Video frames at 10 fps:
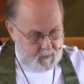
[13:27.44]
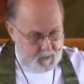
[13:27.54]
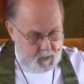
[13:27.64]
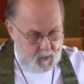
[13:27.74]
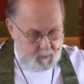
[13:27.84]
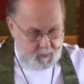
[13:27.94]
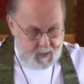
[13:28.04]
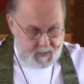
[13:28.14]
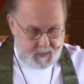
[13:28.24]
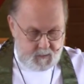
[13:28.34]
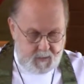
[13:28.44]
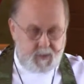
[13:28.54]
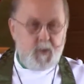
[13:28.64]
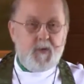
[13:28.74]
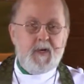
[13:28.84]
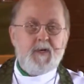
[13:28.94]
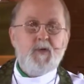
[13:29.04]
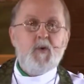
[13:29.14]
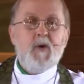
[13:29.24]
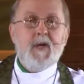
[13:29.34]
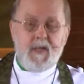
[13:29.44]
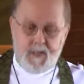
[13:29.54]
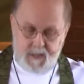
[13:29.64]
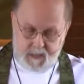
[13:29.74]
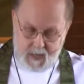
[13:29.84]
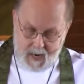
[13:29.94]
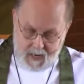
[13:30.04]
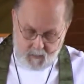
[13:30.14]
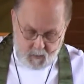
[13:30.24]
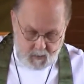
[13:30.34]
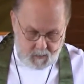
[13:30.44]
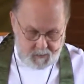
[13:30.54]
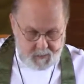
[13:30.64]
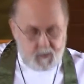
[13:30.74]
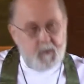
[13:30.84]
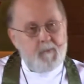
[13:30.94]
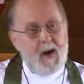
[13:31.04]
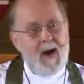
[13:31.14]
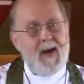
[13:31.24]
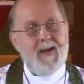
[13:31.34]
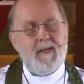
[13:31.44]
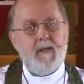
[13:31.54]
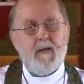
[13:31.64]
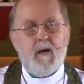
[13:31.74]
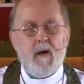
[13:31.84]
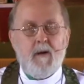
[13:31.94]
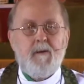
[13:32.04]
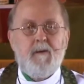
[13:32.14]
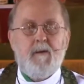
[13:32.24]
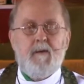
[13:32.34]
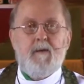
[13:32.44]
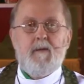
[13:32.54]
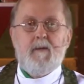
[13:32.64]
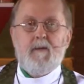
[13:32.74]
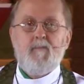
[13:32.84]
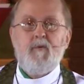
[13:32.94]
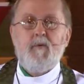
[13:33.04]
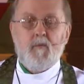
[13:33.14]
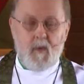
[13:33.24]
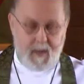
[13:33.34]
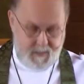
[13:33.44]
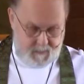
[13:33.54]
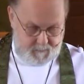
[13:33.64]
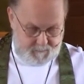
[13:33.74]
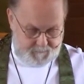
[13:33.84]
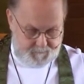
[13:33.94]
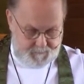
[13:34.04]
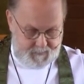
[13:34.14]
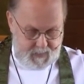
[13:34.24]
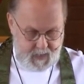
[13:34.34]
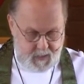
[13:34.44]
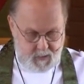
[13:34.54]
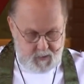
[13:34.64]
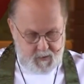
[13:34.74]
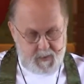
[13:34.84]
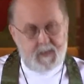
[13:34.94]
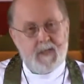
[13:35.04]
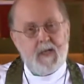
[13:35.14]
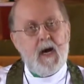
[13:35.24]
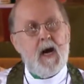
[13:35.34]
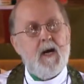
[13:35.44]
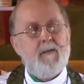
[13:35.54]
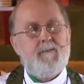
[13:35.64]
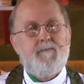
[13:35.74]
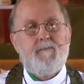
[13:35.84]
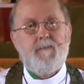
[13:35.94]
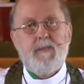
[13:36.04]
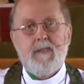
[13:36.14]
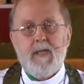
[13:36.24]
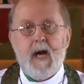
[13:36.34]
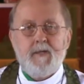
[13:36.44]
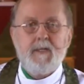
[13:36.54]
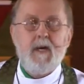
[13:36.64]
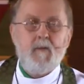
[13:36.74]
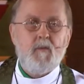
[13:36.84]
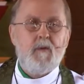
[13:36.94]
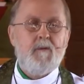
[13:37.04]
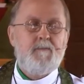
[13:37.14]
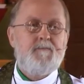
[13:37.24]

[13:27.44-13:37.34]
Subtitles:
you are blessed when you get your inside world, your mind and heart, put right. Then you can see God in the outside world.